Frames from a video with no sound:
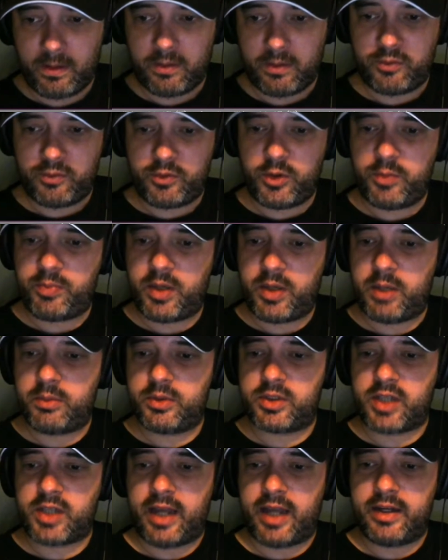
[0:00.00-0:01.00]
A few people
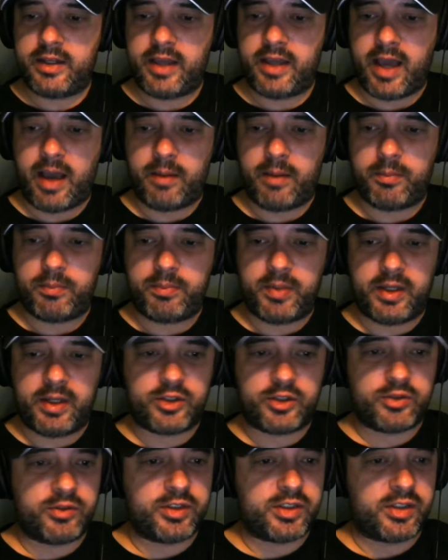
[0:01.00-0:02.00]
saying, yeah,
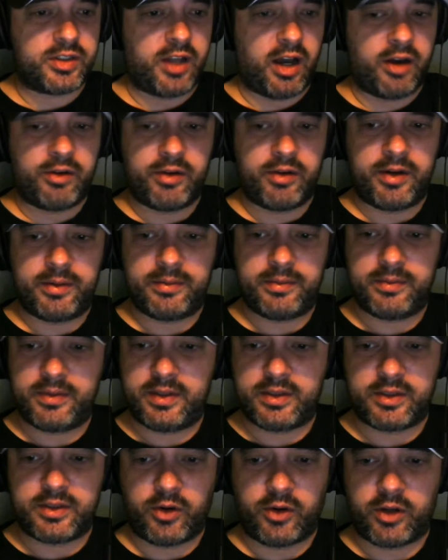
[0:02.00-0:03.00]
picture is stuttering.
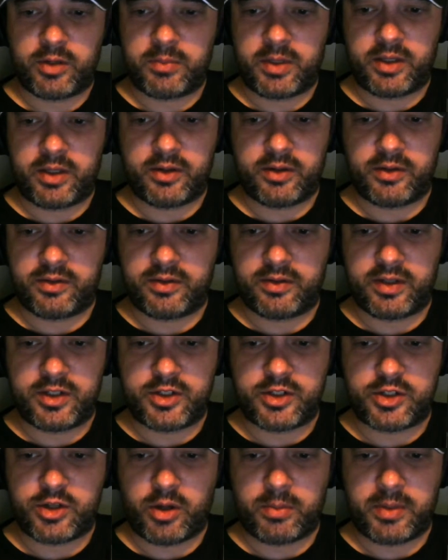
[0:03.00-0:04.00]
It's not going to be good. It's
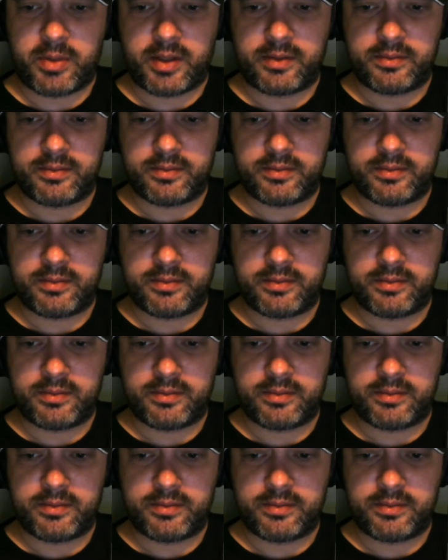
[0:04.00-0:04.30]
choppy.